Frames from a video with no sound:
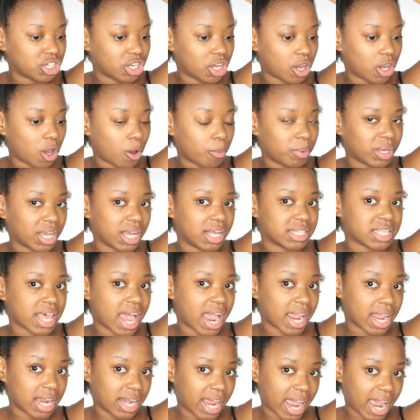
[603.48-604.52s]
and go, because
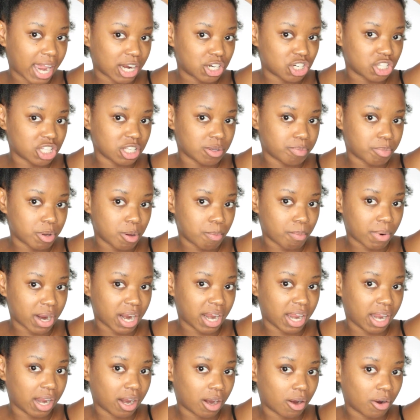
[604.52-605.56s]
I can actually put my
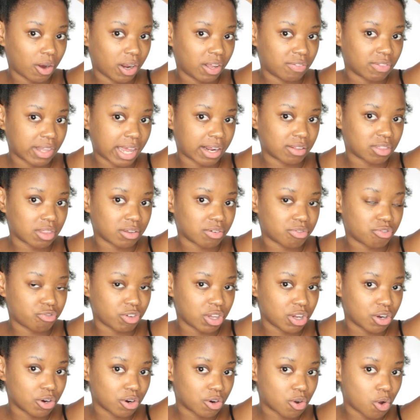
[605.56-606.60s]
hair in like the
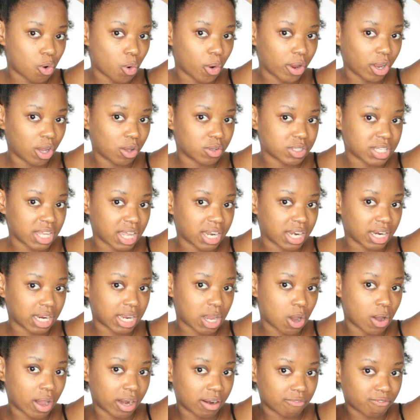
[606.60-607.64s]
finger coils and it
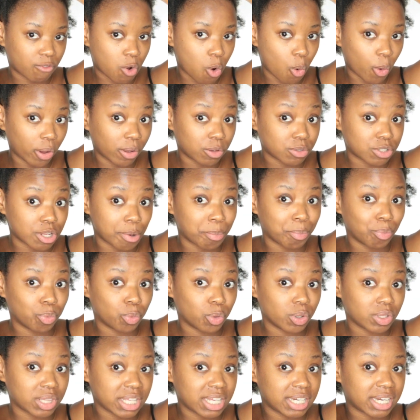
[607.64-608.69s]
kind of coils up
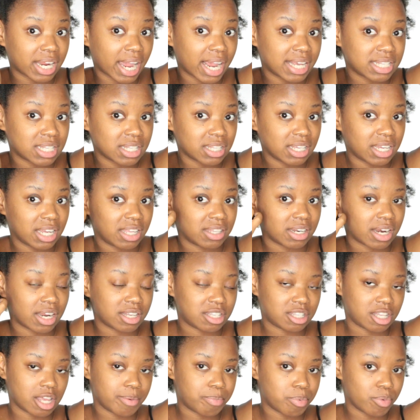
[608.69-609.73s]
really nicely, and I
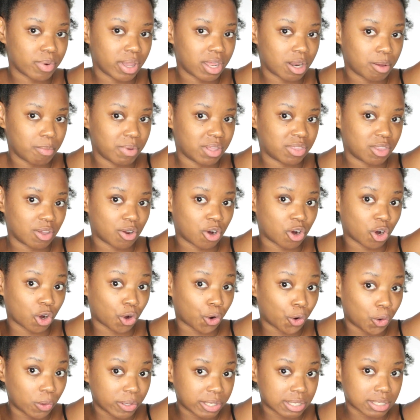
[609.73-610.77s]
separate them, and the
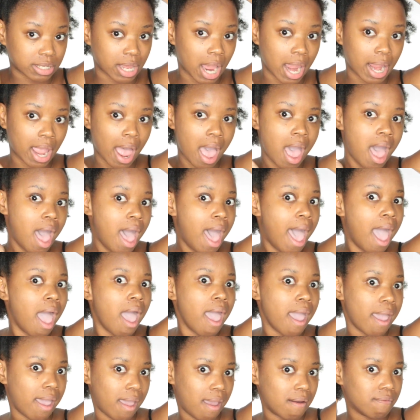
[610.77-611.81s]
curl is like
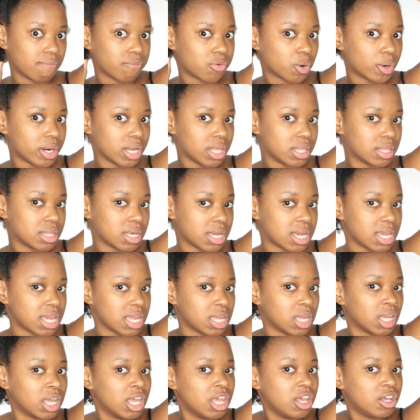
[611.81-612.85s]

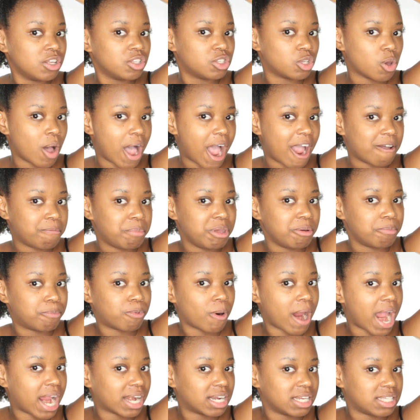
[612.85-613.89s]
everything. So I've been
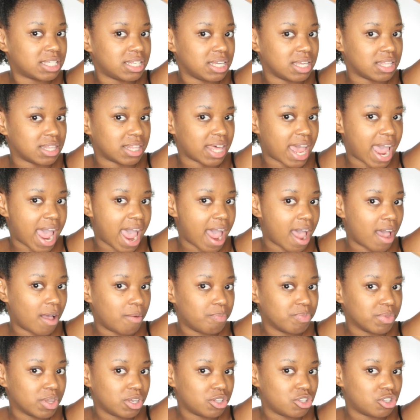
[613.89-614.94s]
practicing
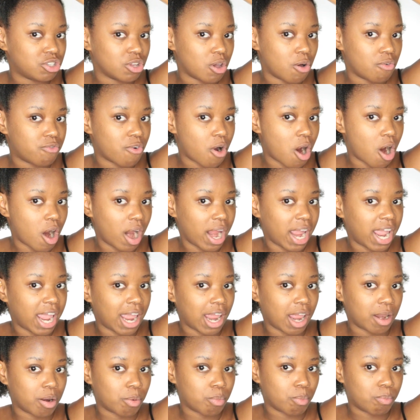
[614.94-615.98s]
that so far,
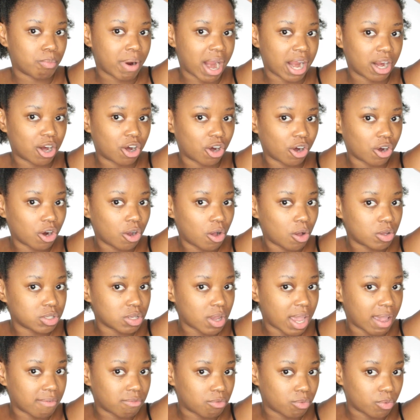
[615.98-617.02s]
and my
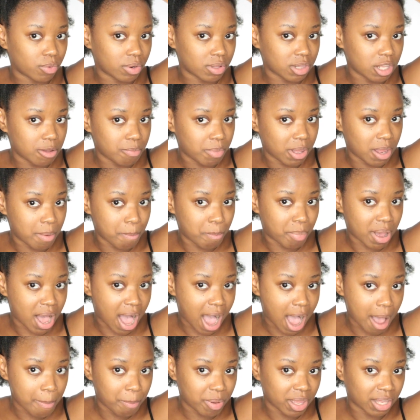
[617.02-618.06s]
curls have really been
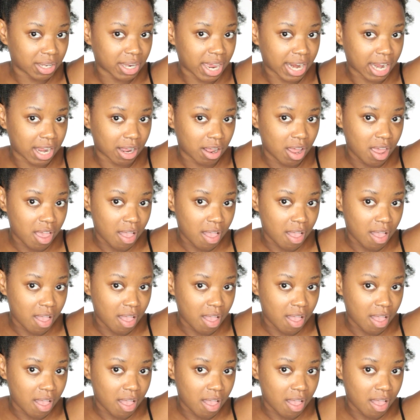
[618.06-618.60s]
popping. Like